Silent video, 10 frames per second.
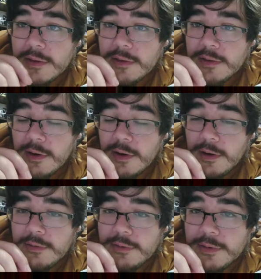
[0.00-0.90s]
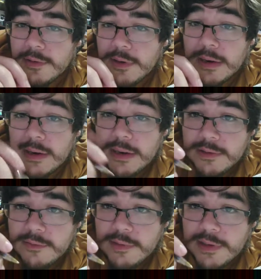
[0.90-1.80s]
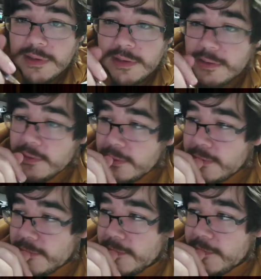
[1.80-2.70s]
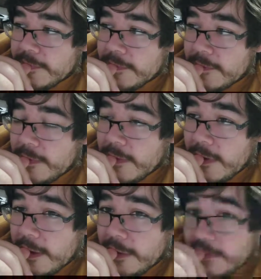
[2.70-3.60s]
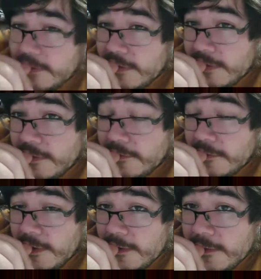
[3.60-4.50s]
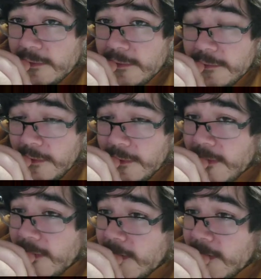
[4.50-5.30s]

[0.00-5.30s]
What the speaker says: Their art, I liked the way they looked. I thought I'd try to draw.